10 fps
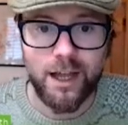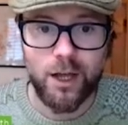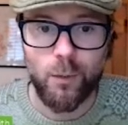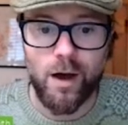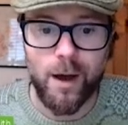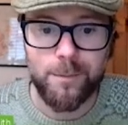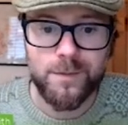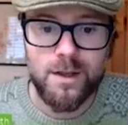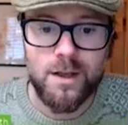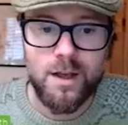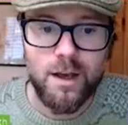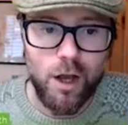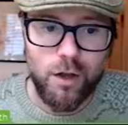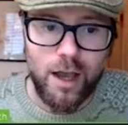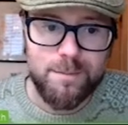terroir.
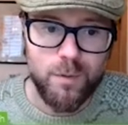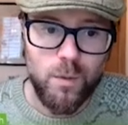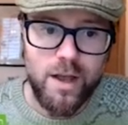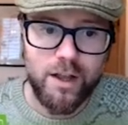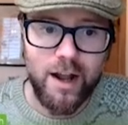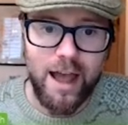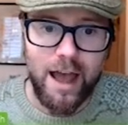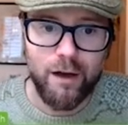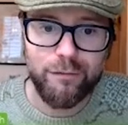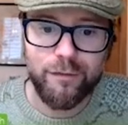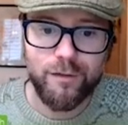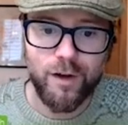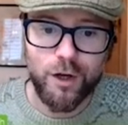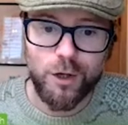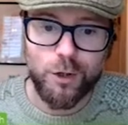Okay, but we're going to have
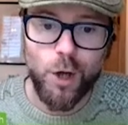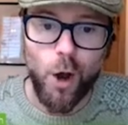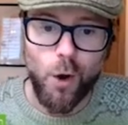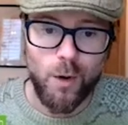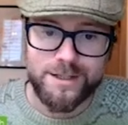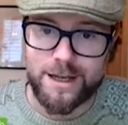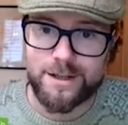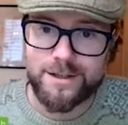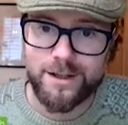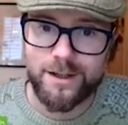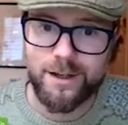a go at it.